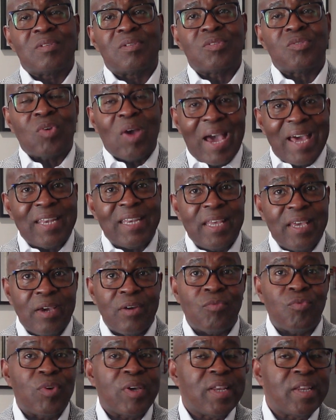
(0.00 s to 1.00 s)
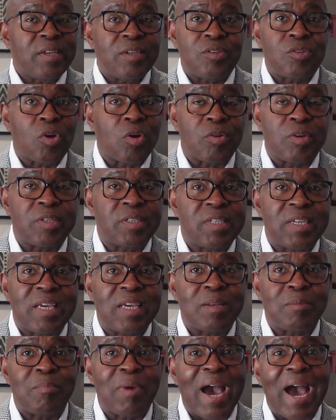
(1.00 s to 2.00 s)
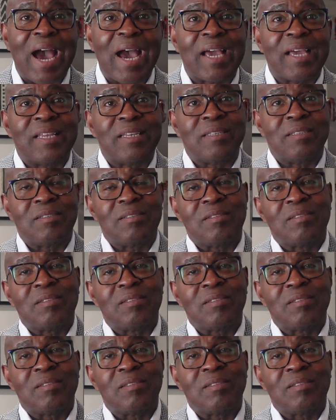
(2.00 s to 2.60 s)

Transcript: So I live with eternity in mind.